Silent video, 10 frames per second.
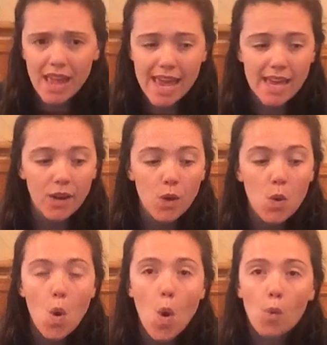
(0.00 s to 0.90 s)
And
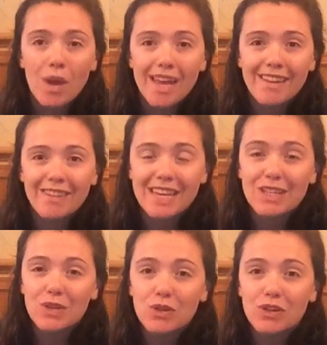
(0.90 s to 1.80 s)
when these
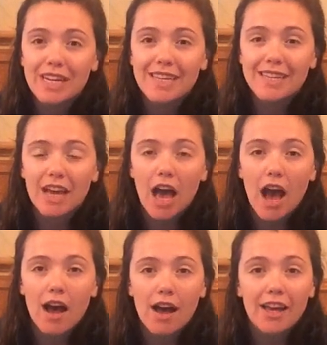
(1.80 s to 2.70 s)
nutrients
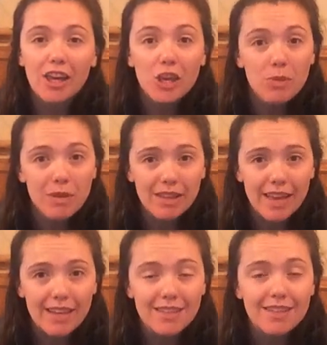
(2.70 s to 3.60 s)
uh,
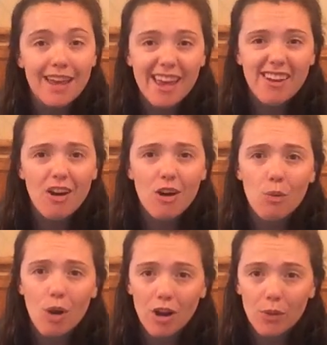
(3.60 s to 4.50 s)
accumulate in our
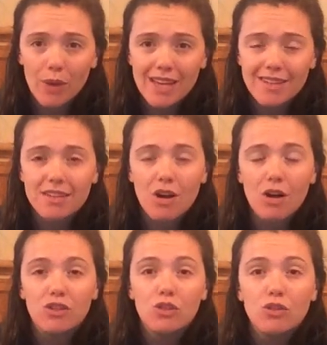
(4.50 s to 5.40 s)
waterways, it's
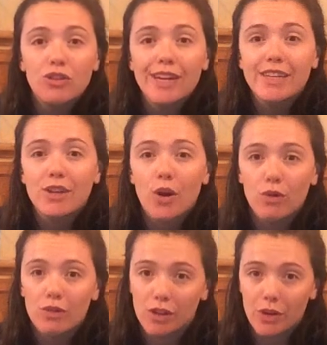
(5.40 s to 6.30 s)
called nutrient
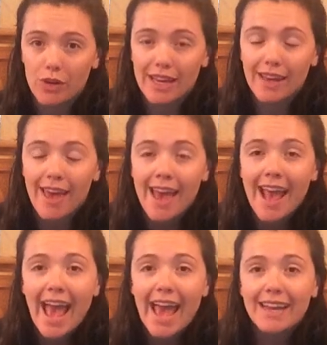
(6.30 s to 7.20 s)
overloading.
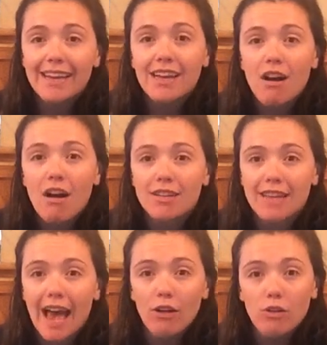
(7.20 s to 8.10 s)
And it can cause
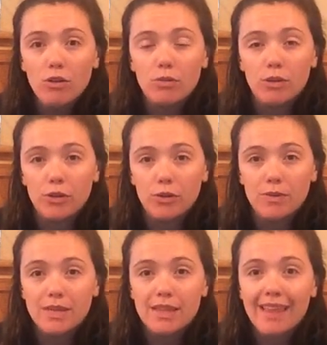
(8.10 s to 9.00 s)
algal
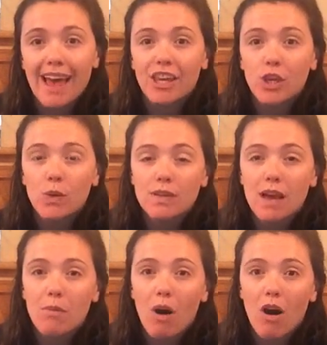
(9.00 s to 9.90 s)
blooms that use
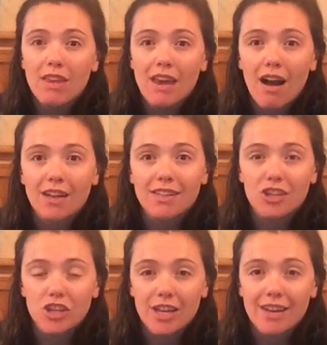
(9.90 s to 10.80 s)
up all the
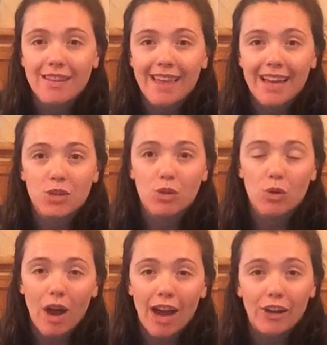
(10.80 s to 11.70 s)
oxygen that is
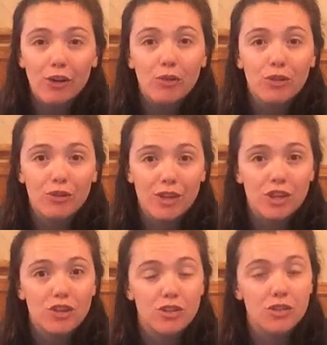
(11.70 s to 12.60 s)
required for
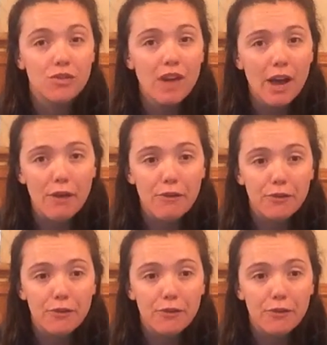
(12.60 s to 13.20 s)
fish to survive.